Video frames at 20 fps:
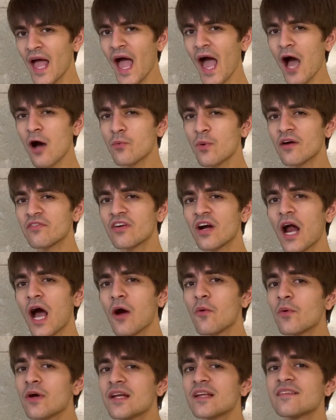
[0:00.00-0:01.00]
However, I
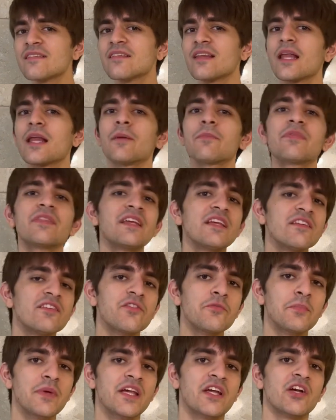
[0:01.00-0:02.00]
want to set up these
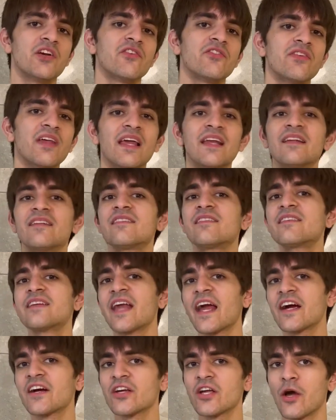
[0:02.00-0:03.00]
speakers in a
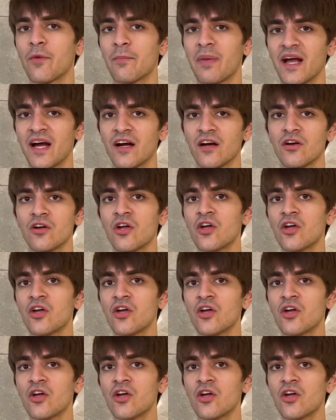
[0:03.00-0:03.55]
stereo pair.